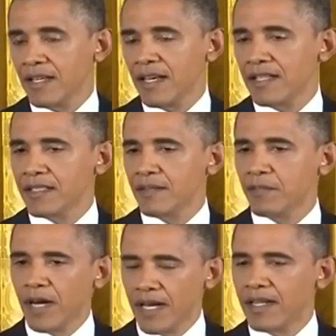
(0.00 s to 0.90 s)

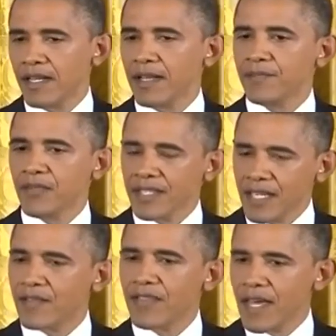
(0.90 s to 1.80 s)
But to
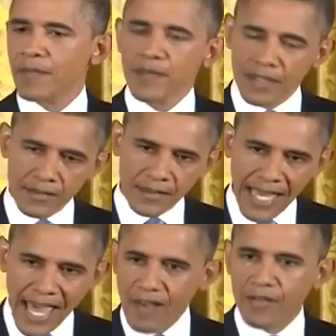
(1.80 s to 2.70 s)
give them
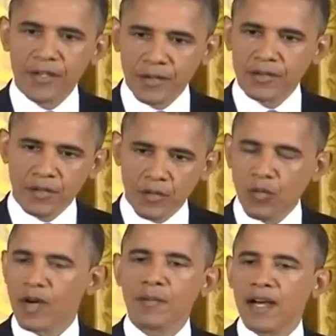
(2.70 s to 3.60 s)
the avenue
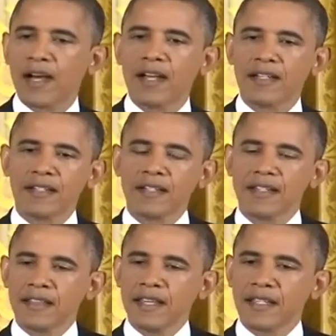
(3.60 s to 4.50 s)
whereby
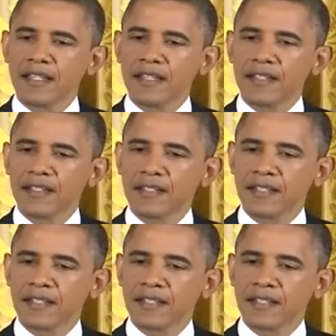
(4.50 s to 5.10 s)
they can